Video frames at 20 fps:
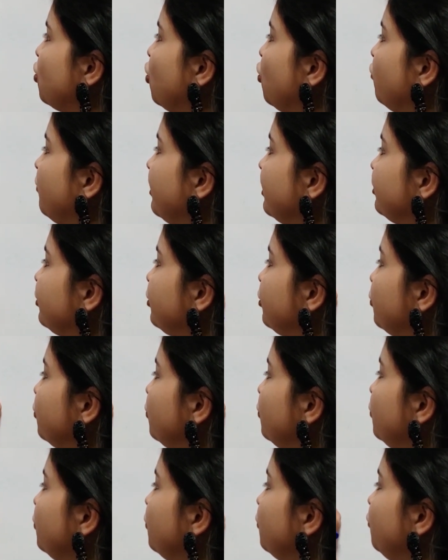over
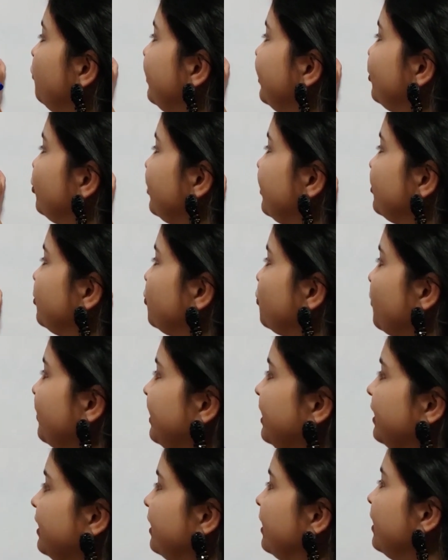2, which is
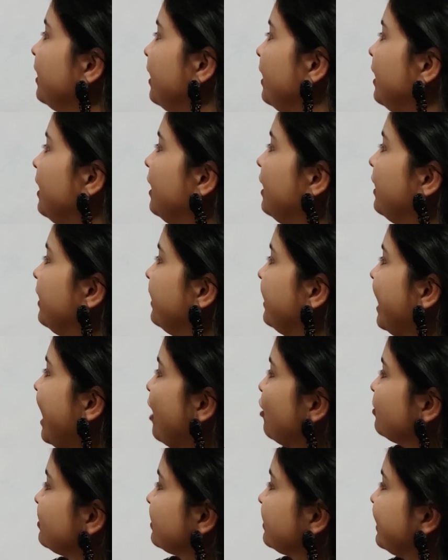3.
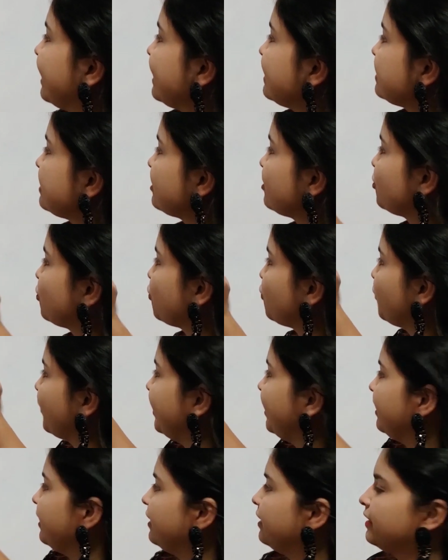Now this
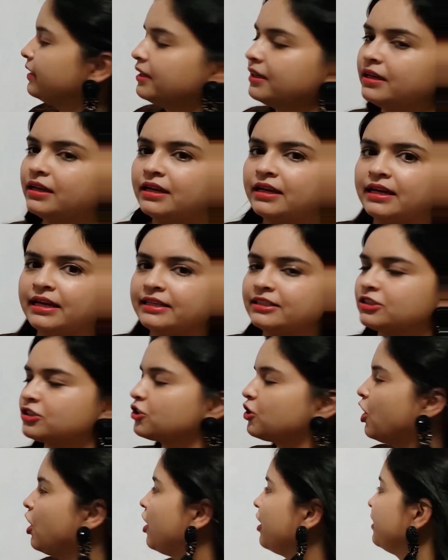3 is
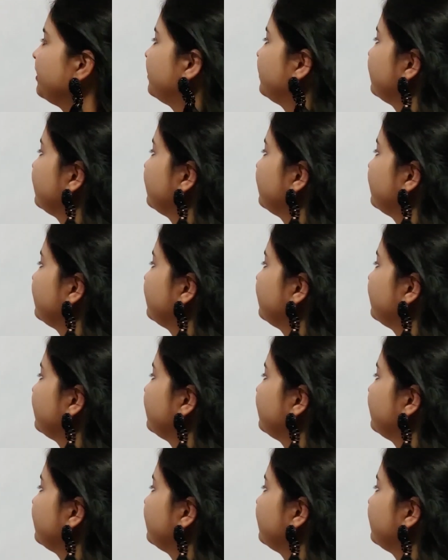called